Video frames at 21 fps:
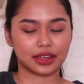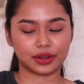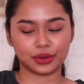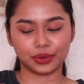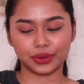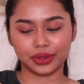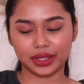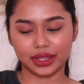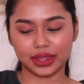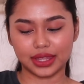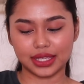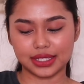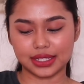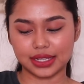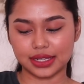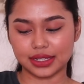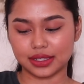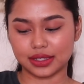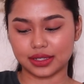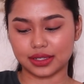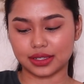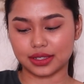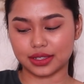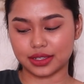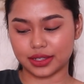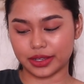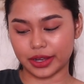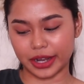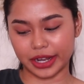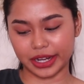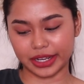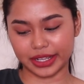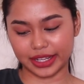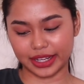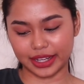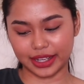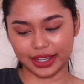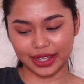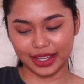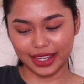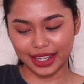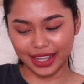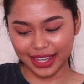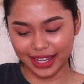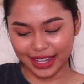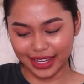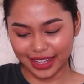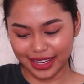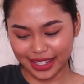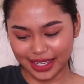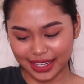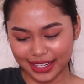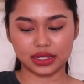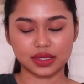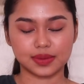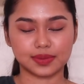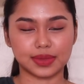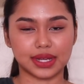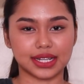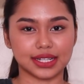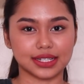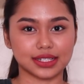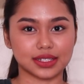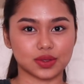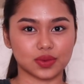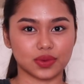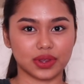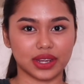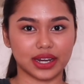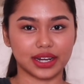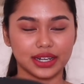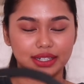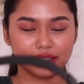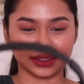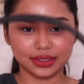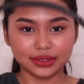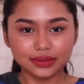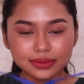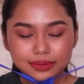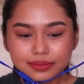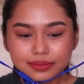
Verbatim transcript: I don't think this is sturdy. And it smells weird.